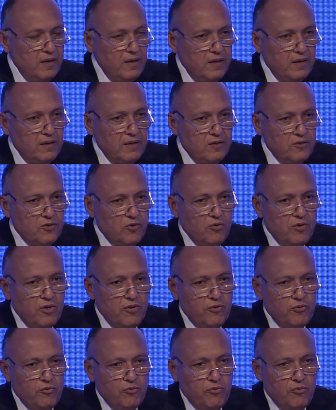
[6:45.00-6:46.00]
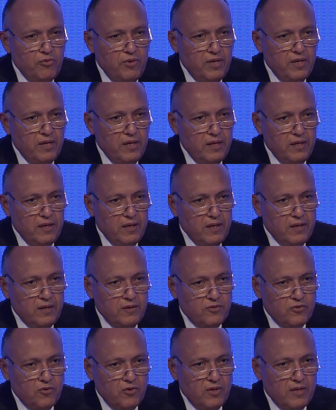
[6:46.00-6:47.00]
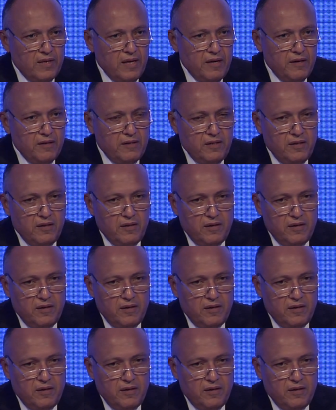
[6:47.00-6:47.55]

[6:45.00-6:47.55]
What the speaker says: It is only through the solidarity,